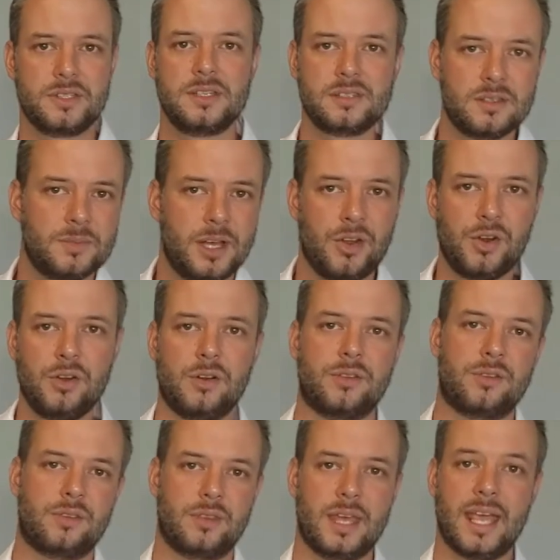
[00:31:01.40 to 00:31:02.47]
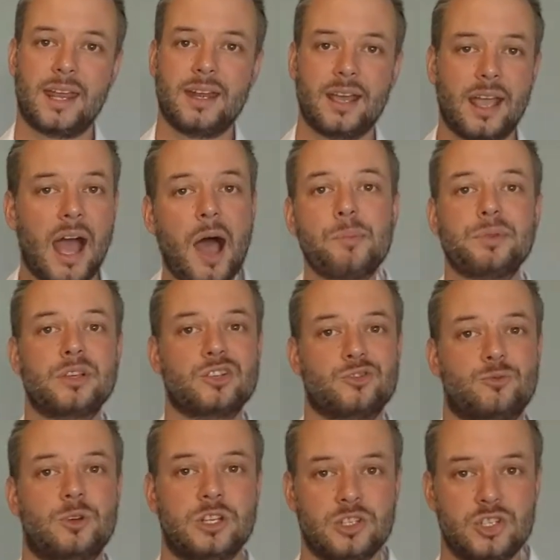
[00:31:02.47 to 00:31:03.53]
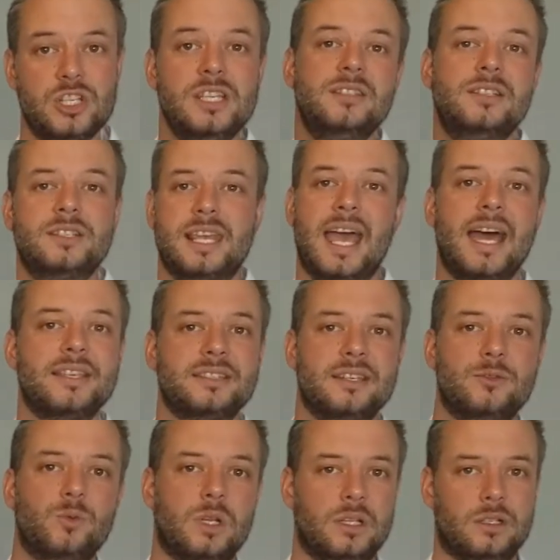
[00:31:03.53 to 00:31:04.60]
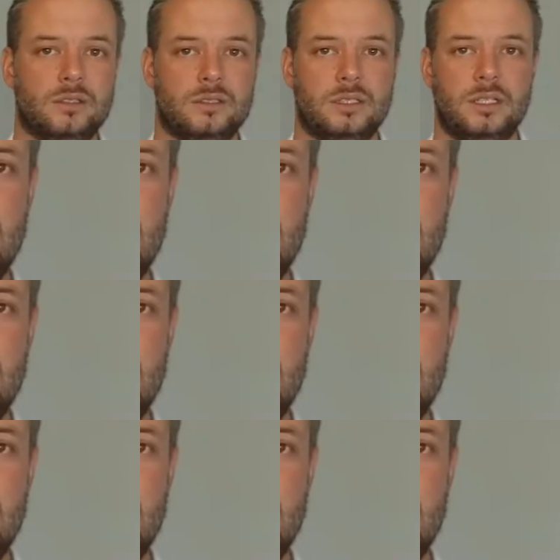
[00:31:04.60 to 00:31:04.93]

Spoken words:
system on earth that can accomplish what Jesus has and will.